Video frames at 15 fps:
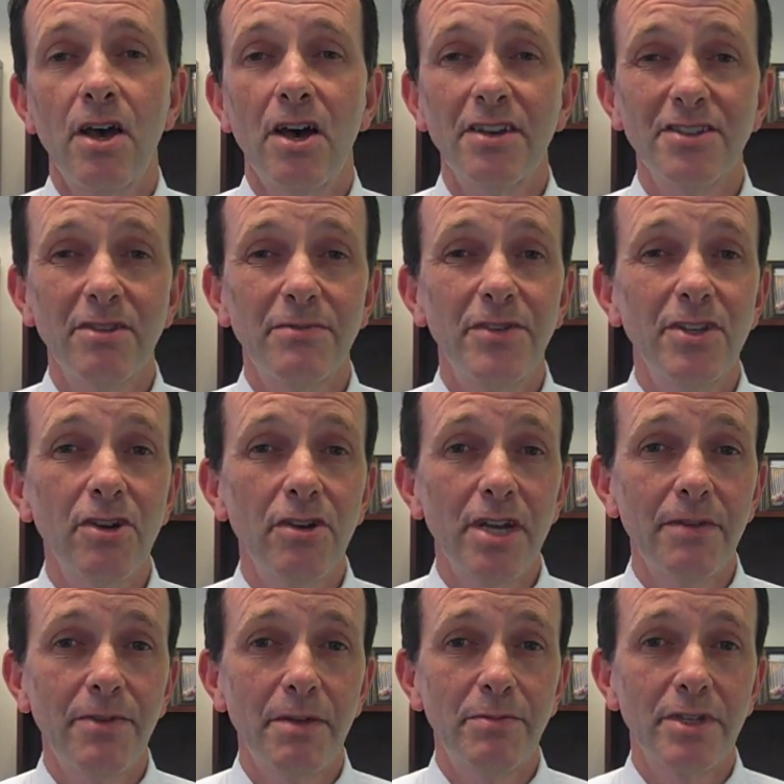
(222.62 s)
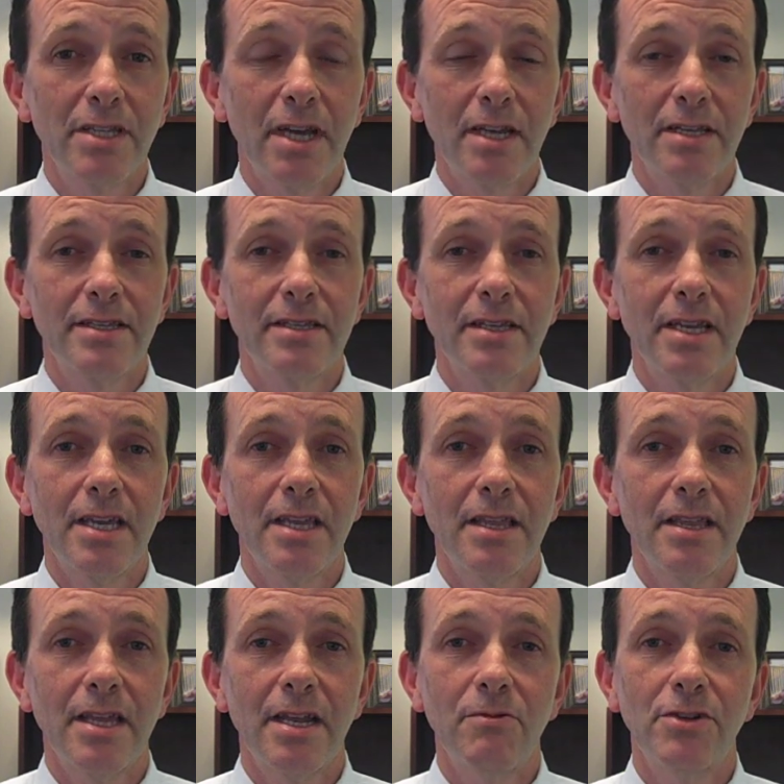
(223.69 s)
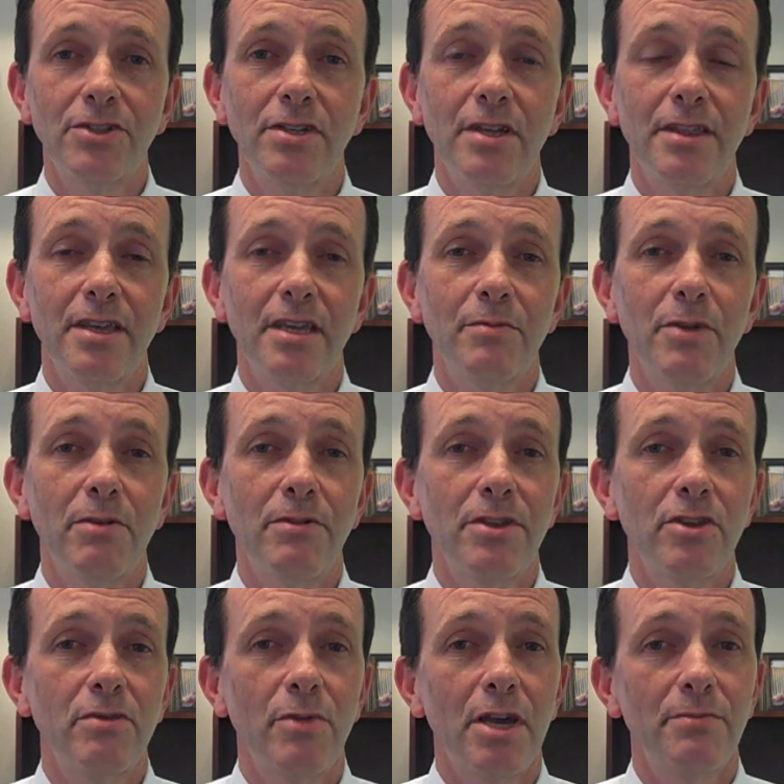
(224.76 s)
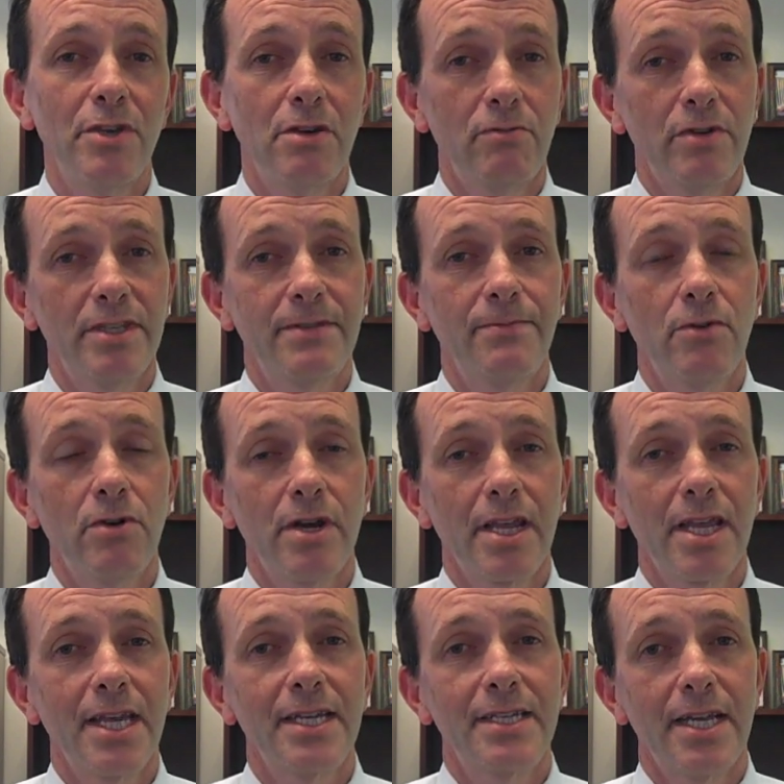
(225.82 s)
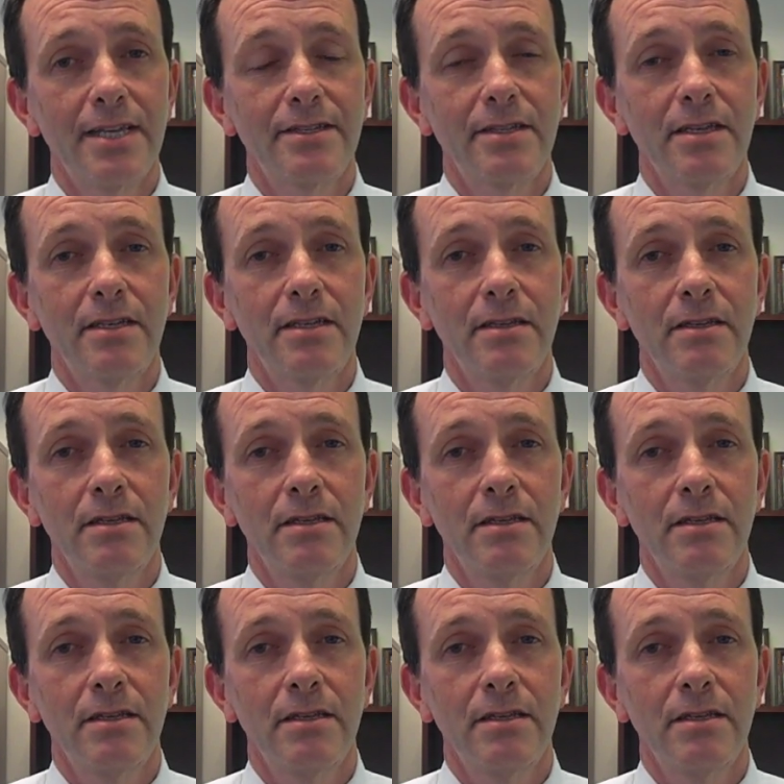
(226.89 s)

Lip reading: Also, if you don't have hepatitis C, then I want you to think about whether you might be at risk for it and get tested.